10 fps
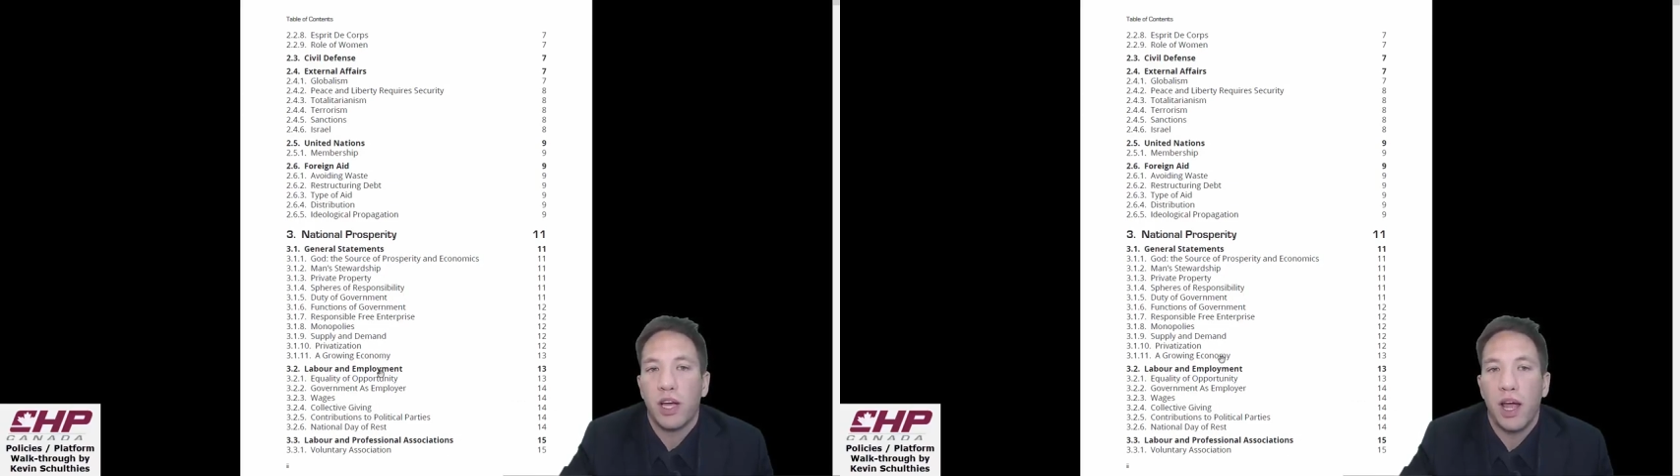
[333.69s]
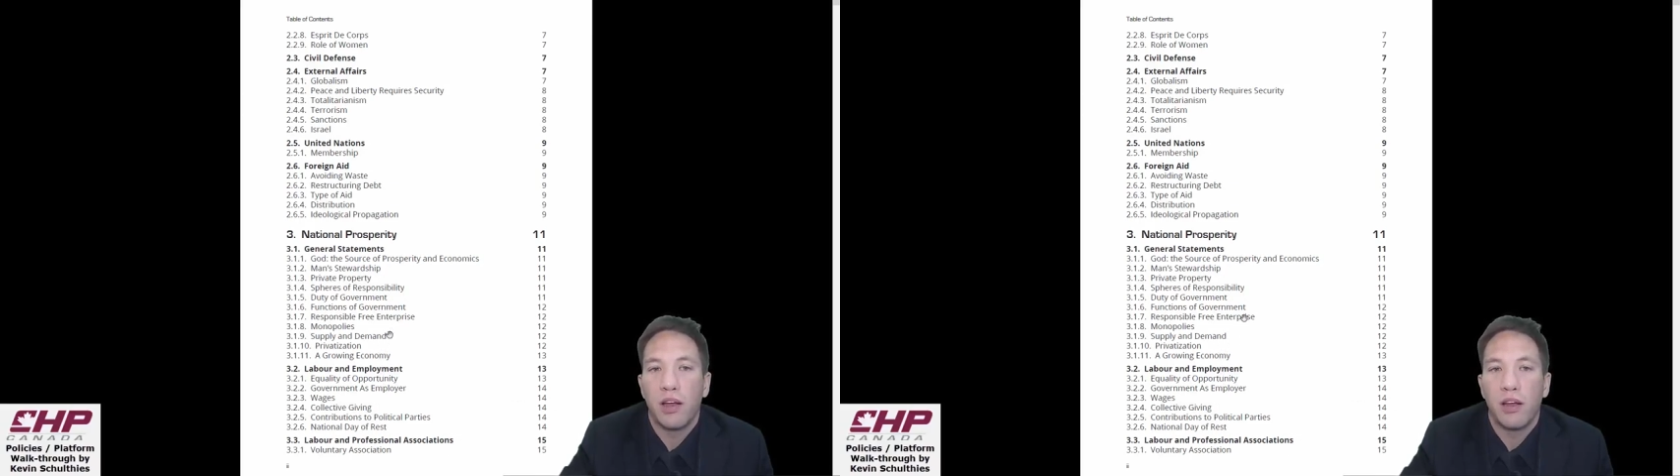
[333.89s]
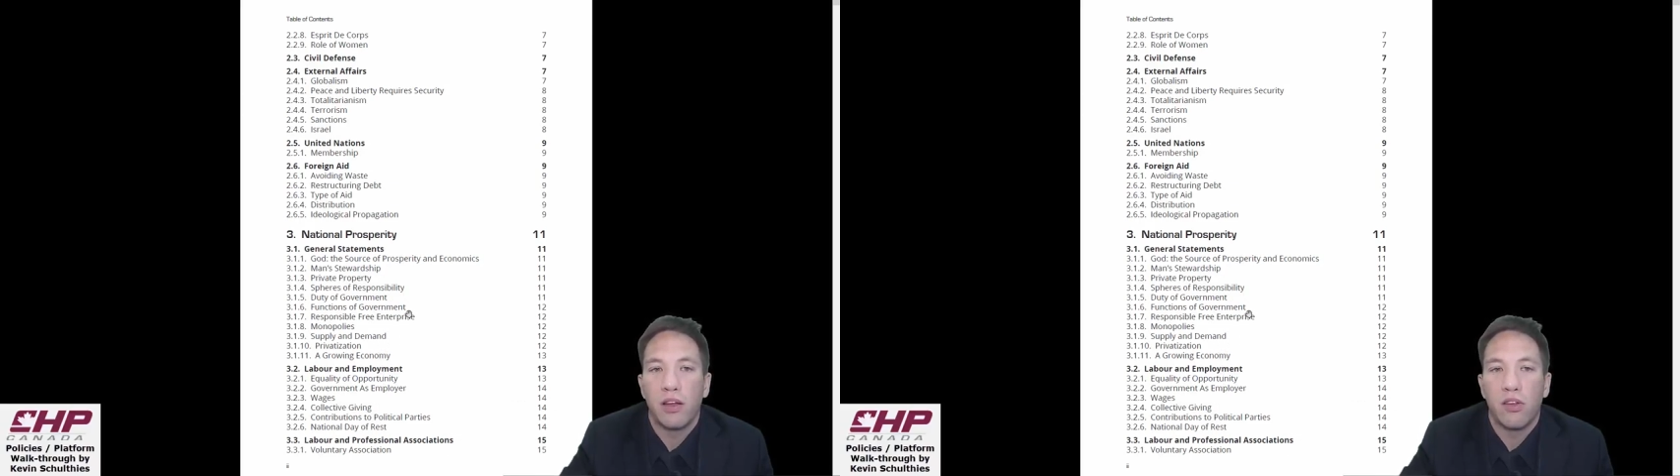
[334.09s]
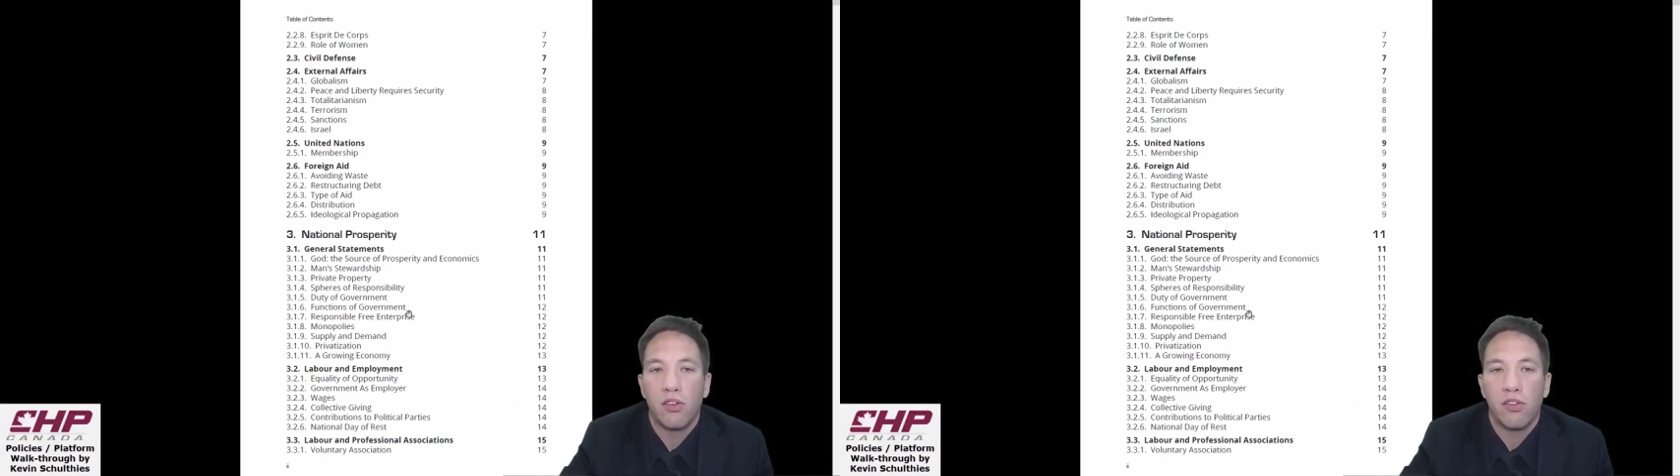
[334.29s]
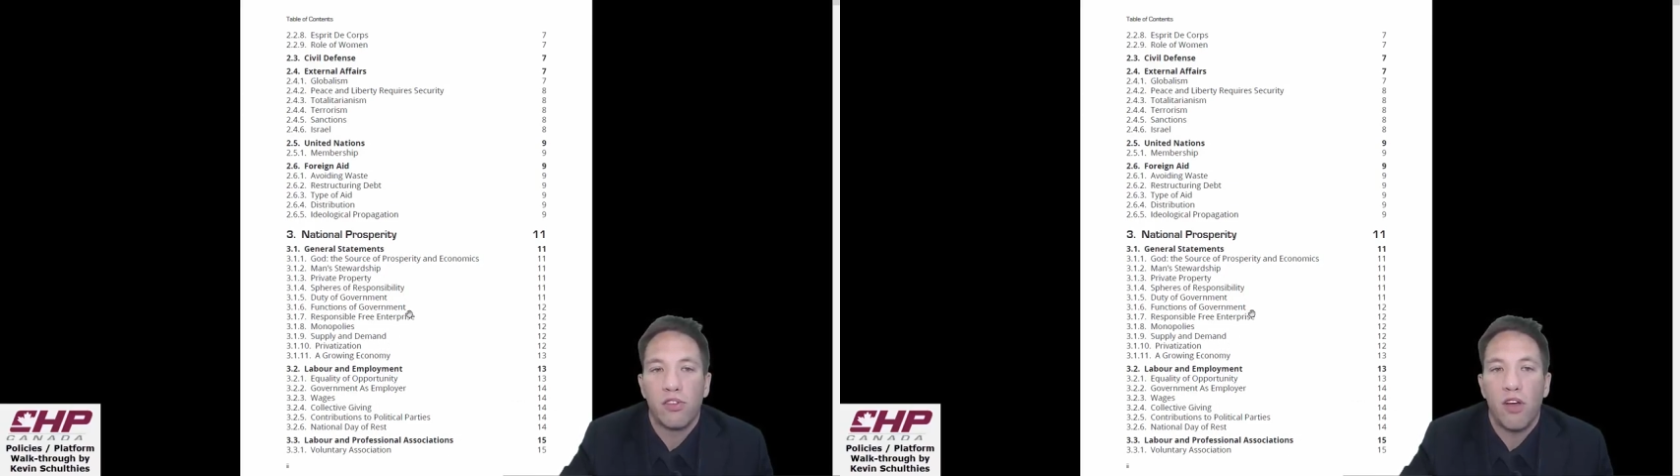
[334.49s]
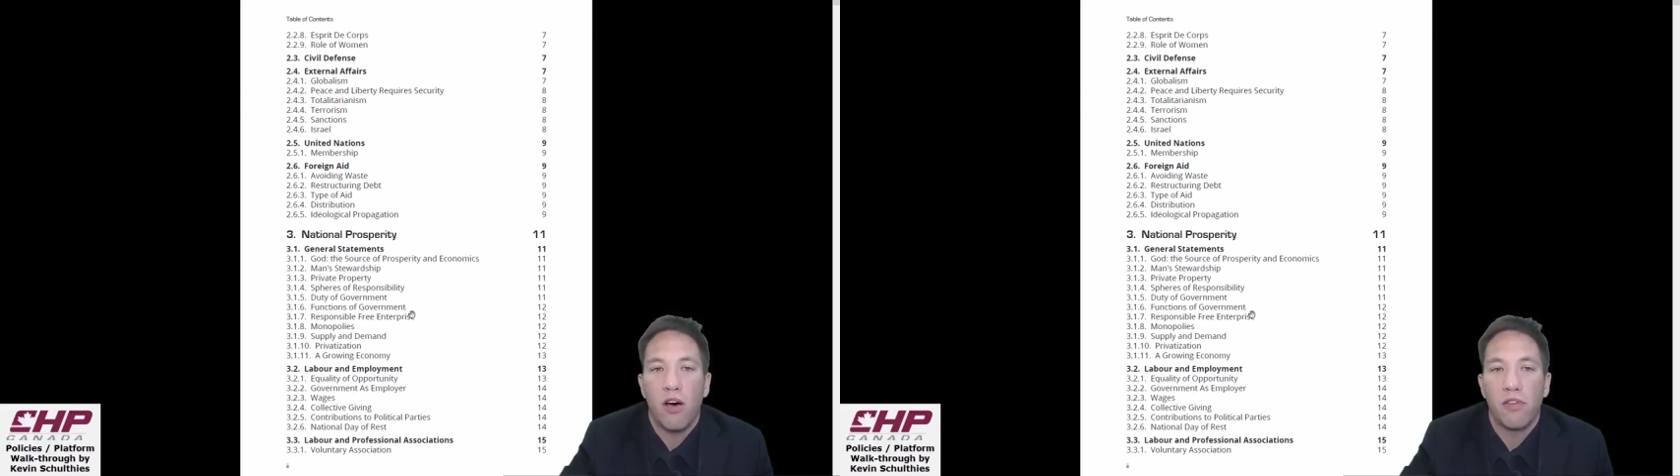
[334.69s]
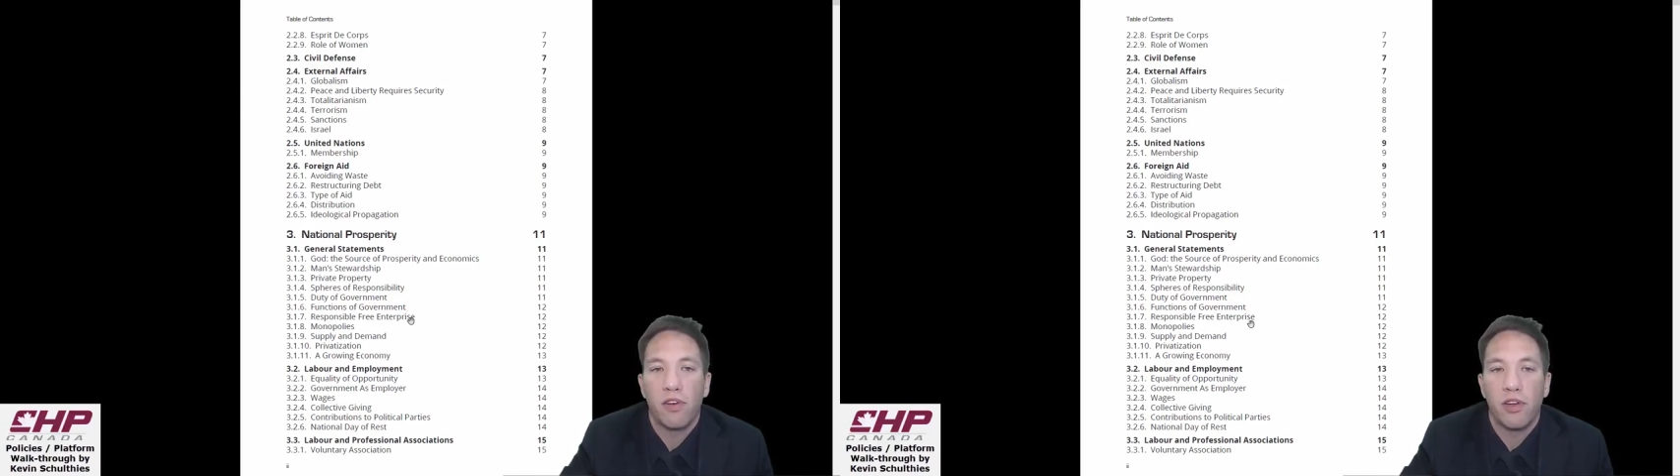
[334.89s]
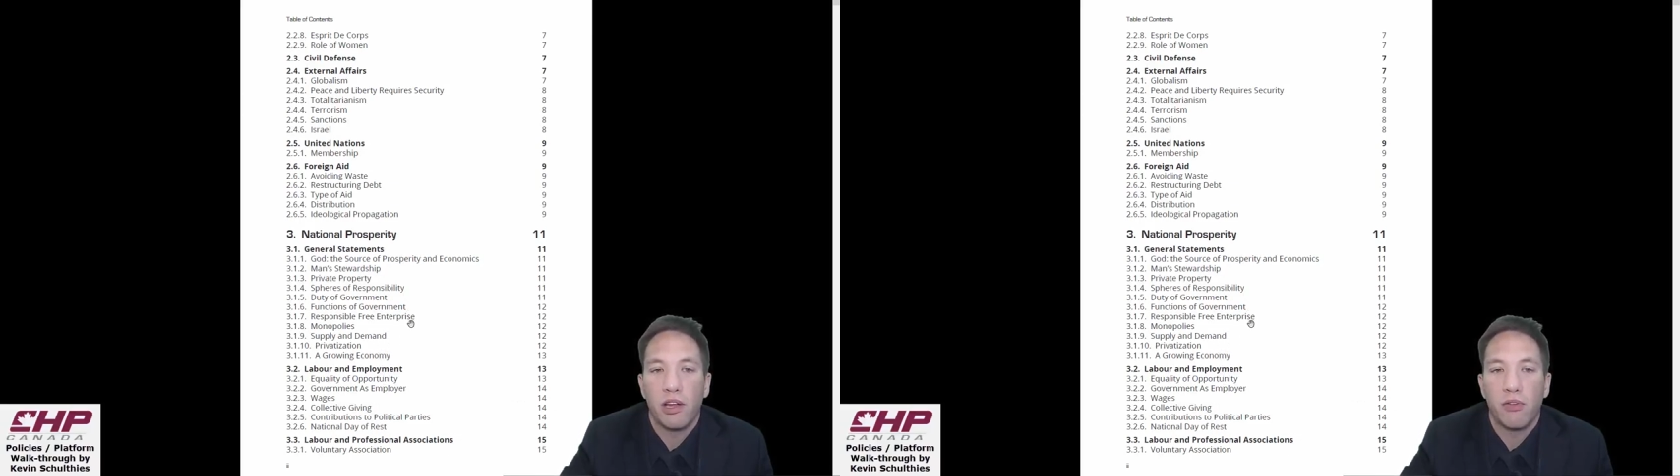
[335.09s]
Canada's
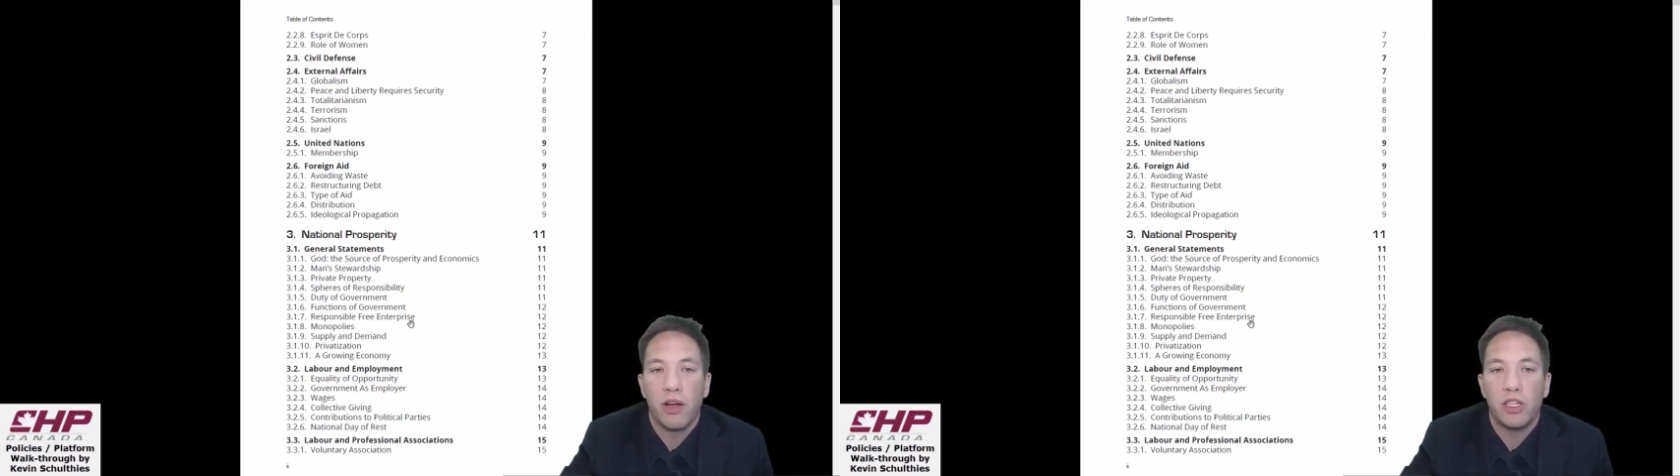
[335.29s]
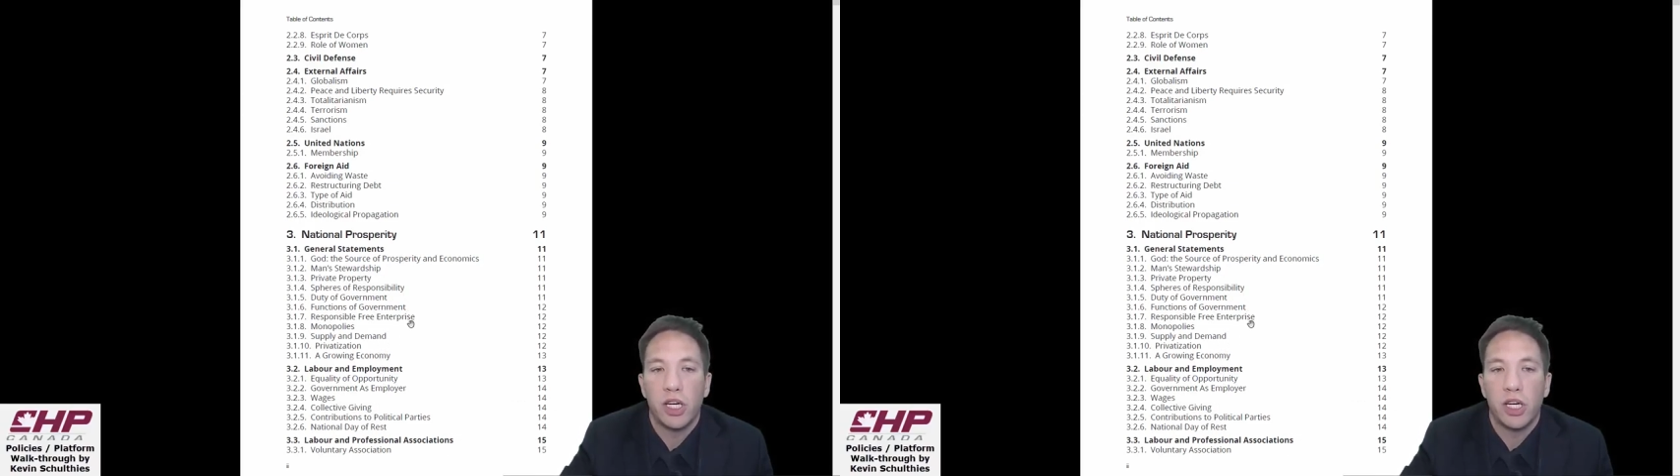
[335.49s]
sovereignty, right?